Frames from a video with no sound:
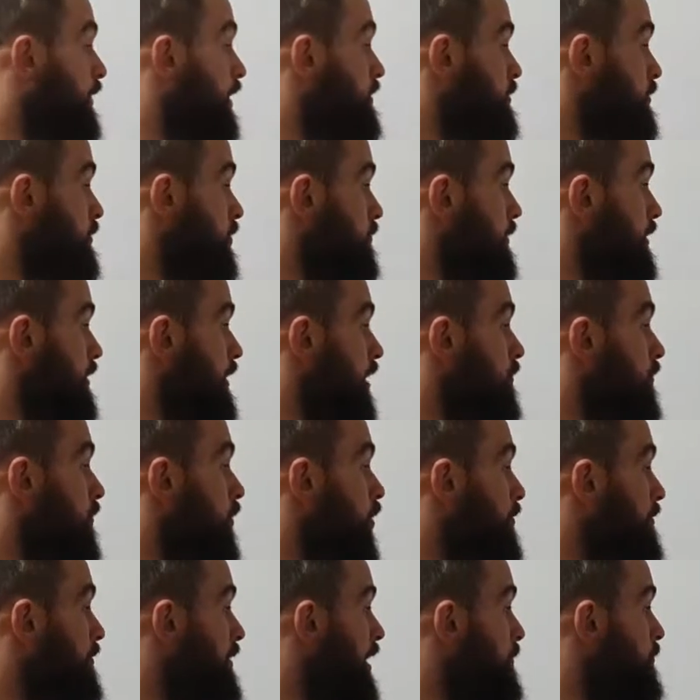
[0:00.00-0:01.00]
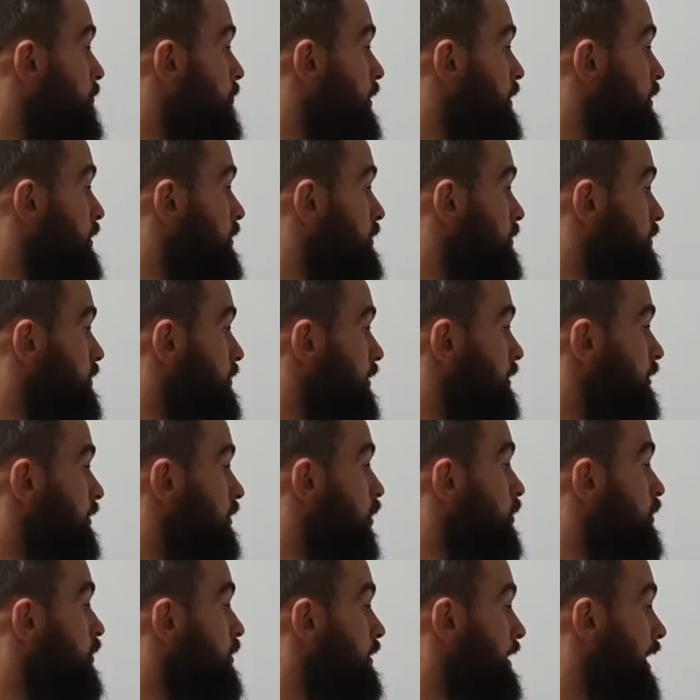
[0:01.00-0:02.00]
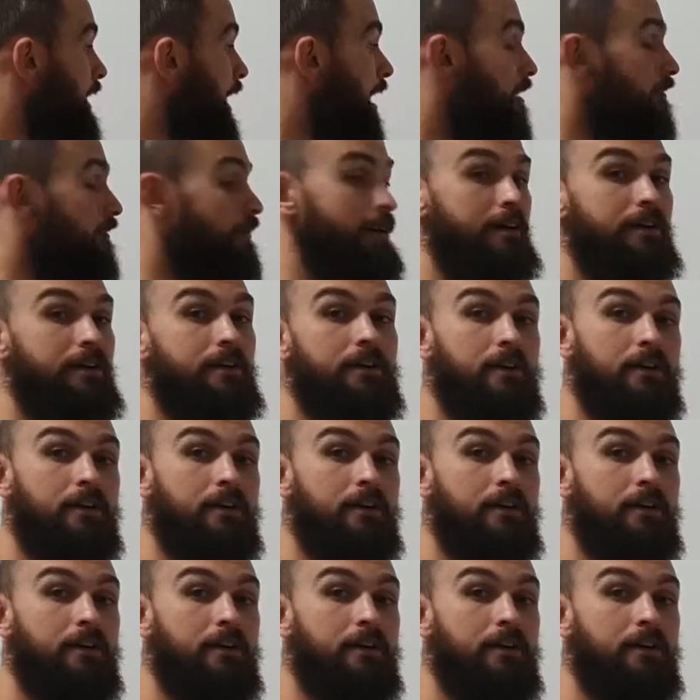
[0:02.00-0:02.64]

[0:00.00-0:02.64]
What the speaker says: So with our warm-up, we use a loaded carry.